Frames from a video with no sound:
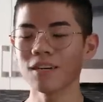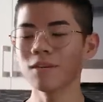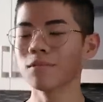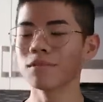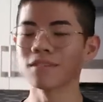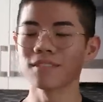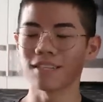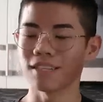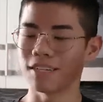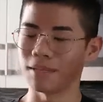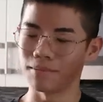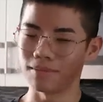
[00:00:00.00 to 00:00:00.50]
I
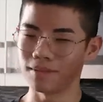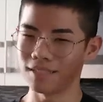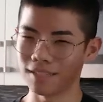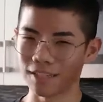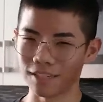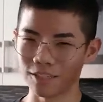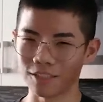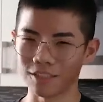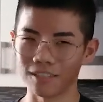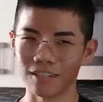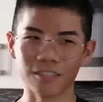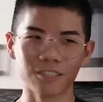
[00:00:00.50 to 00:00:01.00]
wouldn't say
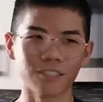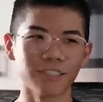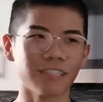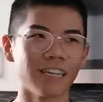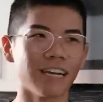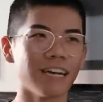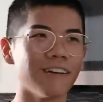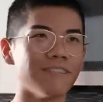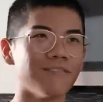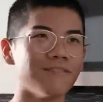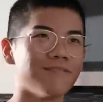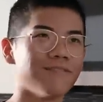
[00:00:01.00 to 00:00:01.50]
obsession. I just
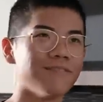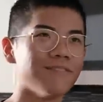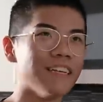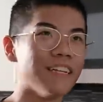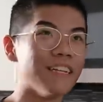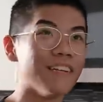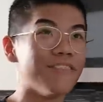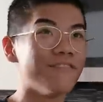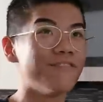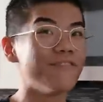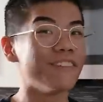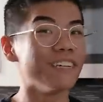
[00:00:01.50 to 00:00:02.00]
have
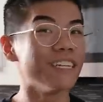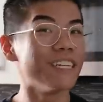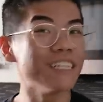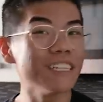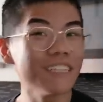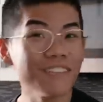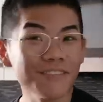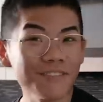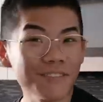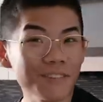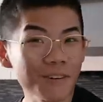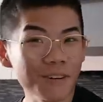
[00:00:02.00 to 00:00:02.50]
an
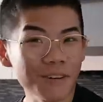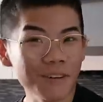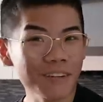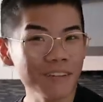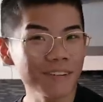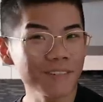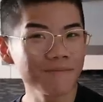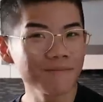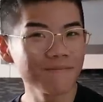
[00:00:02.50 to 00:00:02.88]
affinity for it.